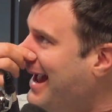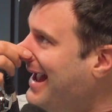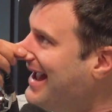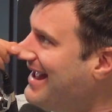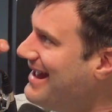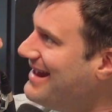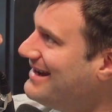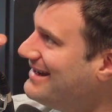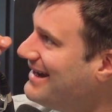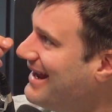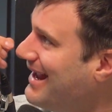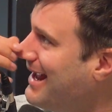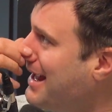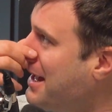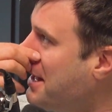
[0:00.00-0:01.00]
and
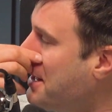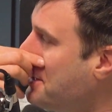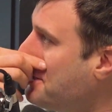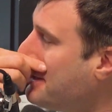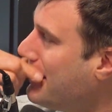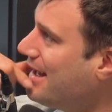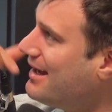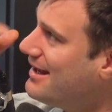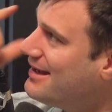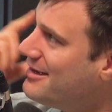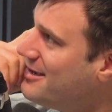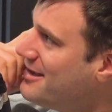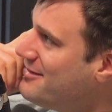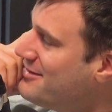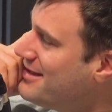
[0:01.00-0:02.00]
and uh,
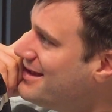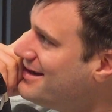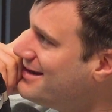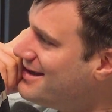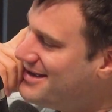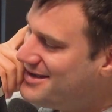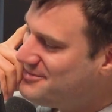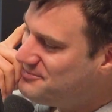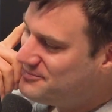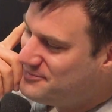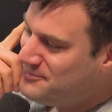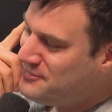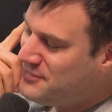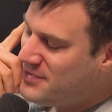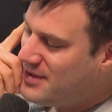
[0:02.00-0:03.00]
and then um,
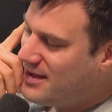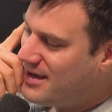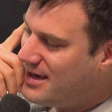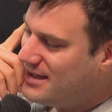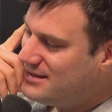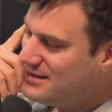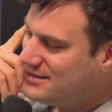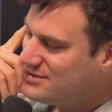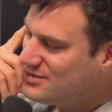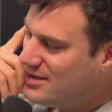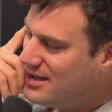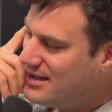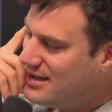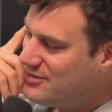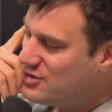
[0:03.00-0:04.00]
I so
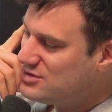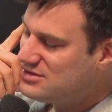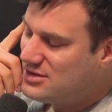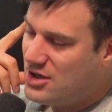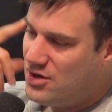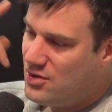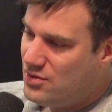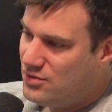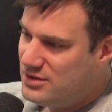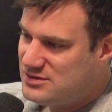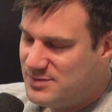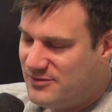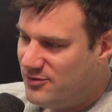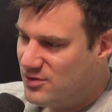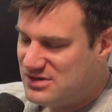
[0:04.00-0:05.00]
I there's no it was
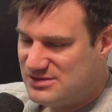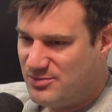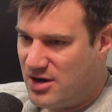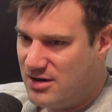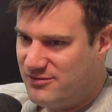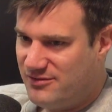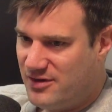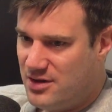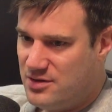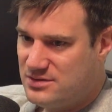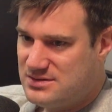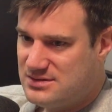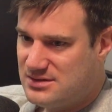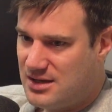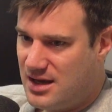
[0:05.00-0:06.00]
before
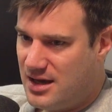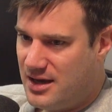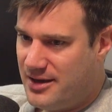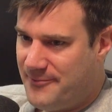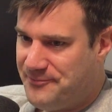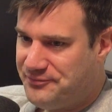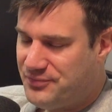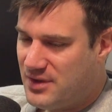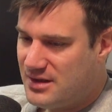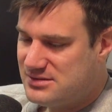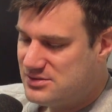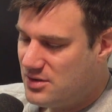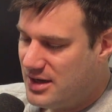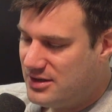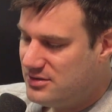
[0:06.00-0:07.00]
smartphones, um,
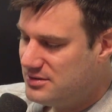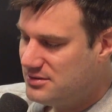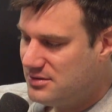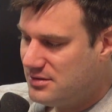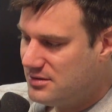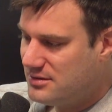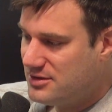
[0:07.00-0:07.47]
so I couldn't